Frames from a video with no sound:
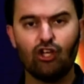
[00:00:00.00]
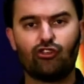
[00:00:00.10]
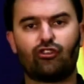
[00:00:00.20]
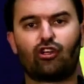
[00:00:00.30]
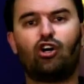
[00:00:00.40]

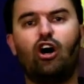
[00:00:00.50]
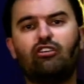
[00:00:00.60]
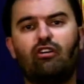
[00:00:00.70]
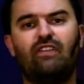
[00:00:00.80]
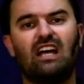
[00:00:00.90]
So the
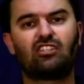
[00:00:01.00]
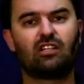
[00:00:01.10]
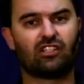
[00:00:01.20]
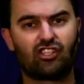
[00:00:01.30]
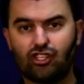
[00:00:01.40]

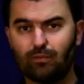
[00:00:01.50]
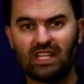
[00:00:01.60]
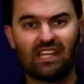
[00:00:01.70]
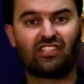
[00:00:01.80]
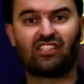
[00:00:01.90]
cardiovascular system
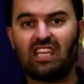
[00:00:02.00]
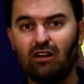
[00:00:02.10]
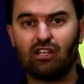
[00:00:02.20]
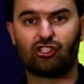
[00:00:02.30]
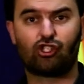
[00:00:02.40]
takes
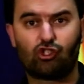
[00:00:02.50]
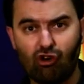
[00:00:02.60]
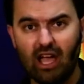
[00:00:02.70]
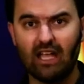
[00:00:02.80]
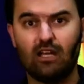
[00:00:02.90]
serious
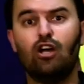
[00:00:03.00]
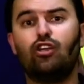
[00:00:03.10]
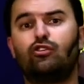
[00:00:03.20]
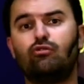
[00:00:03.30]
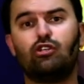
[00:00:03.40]
strain
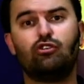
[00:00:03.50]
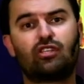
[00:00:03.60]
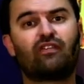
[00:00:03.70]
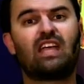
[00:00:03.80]
through the use of